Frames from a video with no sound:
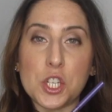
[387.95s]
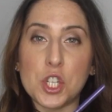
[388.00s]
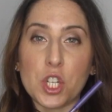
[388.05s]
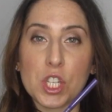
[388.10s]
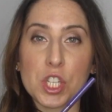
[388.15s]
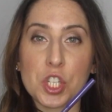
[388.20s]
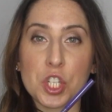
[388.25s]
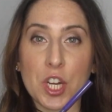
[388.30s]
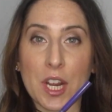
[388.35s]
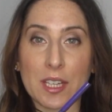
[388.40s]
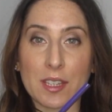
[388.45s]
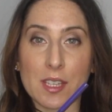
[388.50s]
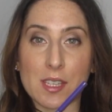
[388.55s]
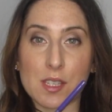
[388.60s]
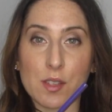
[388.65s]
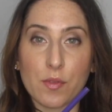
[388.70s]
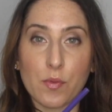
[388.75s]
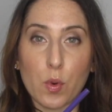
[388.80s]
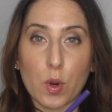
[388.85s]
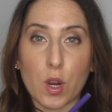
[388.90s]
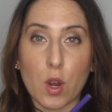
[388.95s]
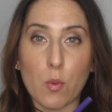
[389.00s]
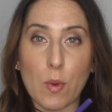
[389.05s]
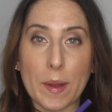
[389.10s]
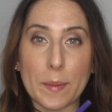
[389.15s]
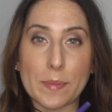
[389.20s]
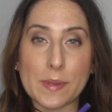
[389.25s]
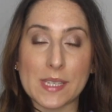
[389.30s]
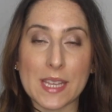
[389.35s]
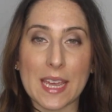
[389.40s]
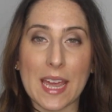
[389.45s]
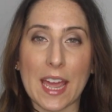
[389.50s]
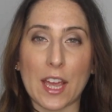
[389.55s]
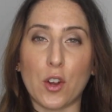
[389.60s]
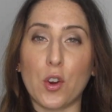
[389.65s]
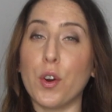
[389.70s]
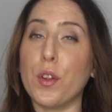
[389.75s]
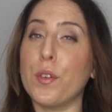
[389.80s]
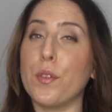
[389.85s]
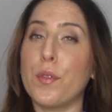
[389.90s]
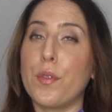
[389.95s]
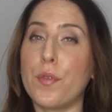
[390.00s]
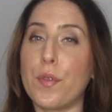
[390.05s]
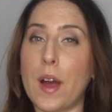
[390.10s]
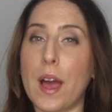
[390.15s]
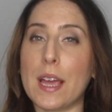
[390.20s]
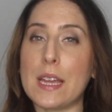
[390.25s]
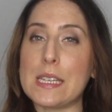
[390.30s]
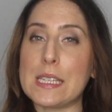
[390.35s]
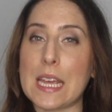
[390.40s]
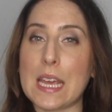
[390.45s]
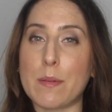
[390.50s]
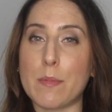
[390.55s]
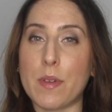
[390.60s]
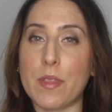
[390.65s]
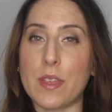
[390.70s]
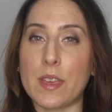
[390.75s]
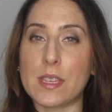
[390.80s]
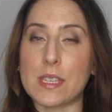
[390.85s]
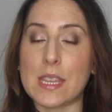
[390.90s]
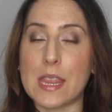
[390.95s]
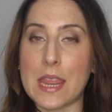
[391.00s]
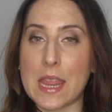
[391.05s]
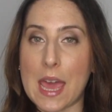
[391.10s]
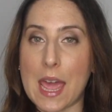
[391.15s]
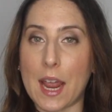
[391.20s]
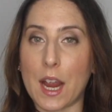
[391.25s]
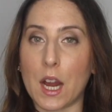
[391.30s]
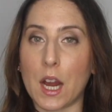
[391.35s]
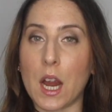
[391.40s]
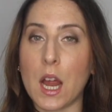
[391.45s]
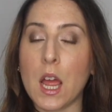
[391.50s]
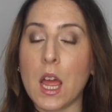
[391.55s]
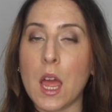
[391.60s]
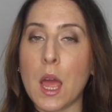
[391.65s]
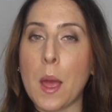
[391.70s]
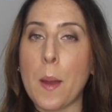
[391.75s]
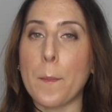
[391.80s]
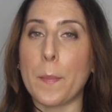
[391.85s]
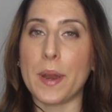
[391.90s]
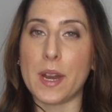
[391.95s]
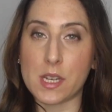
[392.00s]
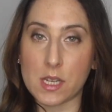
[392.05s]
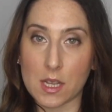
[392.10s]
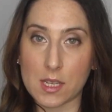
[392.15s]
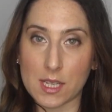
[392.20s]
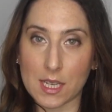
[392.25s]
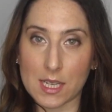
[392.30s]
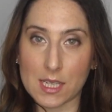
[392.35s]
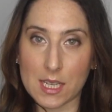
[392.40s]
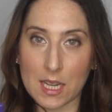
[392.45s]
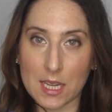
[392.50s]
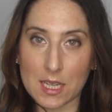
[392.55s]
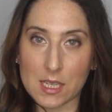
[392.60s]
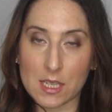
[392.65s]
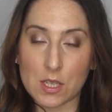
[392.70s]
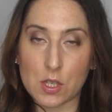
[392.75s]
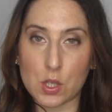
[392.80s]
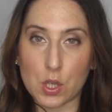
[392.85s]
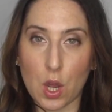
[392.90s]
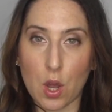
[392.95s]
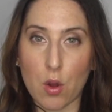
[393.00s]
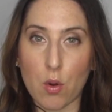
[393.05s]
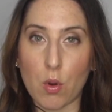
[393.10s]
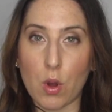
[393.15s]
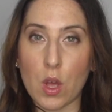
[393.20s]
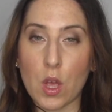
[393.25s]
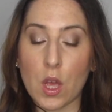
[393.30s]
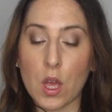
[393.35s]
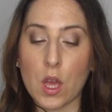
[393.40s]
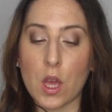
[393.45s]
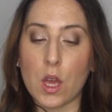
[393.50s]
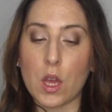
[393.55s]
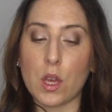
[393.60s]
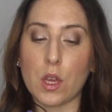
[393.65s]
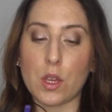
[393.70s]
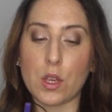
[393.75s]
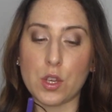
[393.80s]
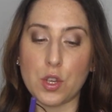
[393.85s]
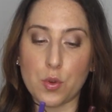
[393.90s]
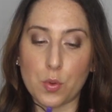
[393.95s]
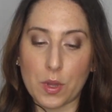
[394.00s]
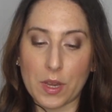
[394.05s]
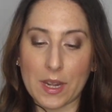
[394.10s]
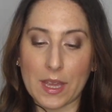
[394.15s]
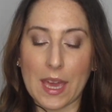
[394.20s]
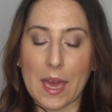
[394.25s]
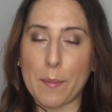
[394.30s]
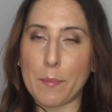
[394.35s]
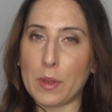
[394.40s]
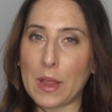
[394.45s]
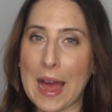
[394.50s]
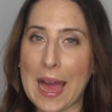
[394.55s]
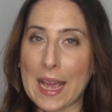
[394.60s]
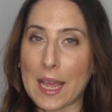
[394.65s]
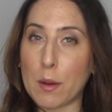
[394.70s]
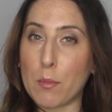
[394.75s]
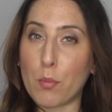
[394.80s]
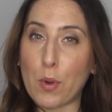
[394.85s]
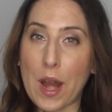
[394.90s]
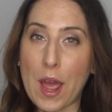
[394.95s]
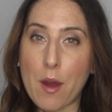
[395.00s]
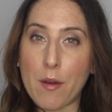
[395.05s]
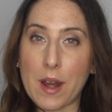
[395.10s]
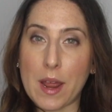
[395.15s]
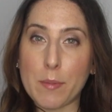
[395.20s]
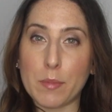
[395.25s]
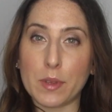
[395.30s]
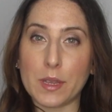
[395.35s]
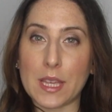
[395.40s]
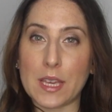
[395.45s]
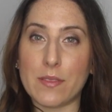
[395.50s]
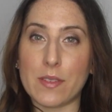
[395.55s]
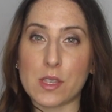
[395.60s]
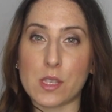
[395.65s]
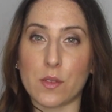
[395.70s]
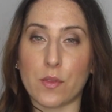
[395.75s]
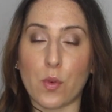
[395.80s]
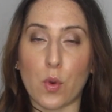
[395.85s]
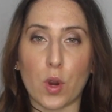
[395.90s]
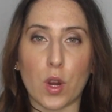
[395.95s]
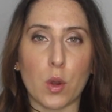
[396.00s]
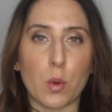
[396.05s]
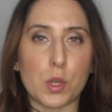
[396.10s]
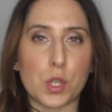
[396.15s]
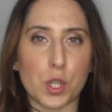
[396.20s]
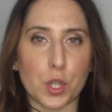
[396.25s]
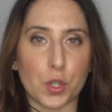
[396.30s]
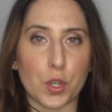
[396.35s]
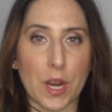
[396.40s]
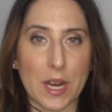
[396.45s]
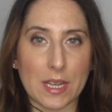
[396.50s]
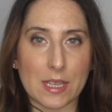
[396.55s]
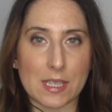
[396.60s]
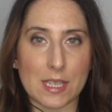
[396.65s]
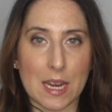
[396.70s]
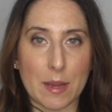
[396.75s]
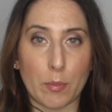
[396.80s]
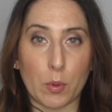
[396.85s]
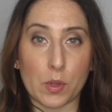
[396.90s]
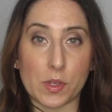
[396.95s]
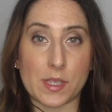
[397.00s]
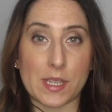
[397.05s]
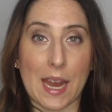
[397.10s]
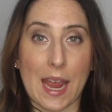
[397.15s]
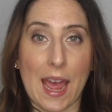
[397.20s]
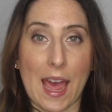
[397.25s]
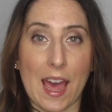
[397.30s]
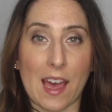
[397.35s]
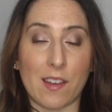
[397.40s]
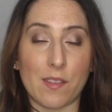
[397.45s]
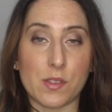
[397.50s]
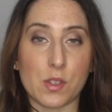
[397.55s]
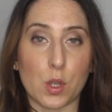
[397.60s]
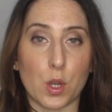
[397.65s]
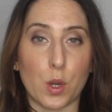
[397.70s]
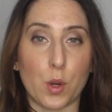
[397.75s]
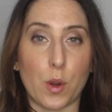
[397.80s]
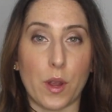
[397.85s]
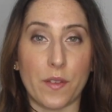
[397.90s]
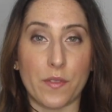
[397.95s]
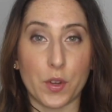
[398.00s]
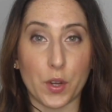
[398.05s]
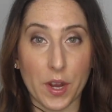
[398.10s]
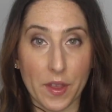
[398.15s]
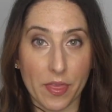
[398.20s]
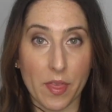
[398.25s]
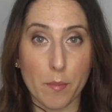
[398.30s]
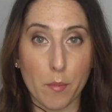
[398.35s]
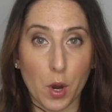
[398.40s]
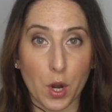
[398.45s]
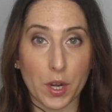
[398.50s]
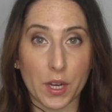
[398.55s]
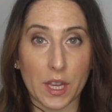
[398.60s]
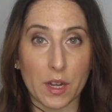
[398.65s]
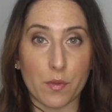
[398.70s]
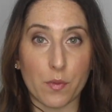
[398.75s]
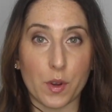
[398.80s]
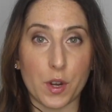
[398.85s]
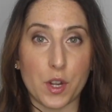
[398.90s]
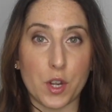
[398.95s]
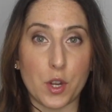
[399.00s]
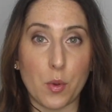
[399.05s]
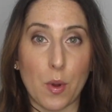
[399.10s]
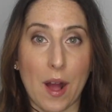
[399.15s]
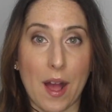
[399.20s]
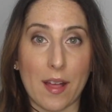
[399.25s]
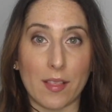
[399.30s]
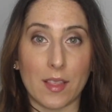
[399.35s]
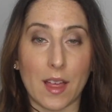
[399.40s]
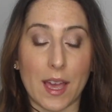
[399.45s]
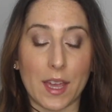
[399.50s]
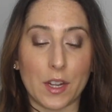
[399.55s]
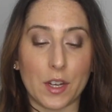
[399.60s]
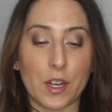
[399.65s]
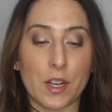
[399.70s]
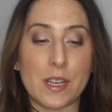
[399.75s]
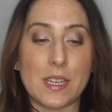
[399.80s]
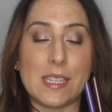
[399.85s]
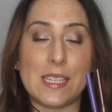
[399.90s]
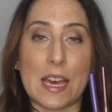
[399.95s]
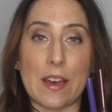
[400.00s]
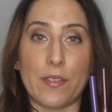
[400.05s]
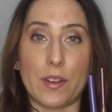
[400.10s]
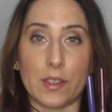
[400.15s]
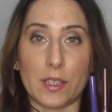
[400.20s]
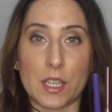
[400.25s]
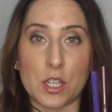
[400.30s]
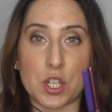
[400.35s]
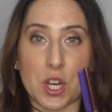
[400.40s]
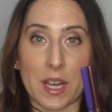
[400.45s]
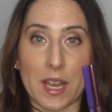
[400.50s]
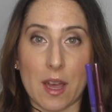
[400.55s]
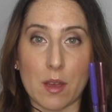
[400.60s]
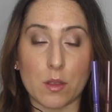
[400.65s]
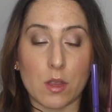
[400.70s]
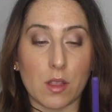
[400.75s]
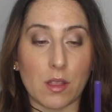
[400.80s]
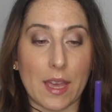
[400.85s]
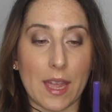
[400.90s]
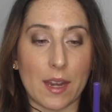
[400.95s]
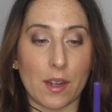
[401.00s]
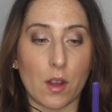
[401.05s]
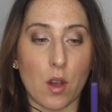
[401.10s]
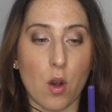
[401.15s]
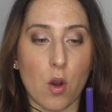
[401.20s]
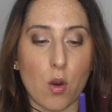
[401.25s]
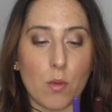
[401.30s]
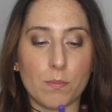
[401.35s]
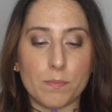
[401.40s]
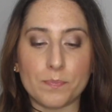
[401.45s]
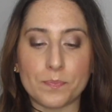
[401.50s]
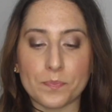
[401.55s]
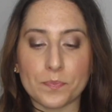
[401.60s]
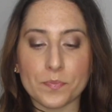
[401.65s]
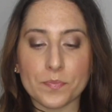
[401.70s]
just checked the Sephora website. I couldn't find Amethyst there, but it does exist. So you can get black and brown, I believe, at Sephora, which are great staples to have. So if you're in the market for a new eyeliner, definitely check out the Lancome.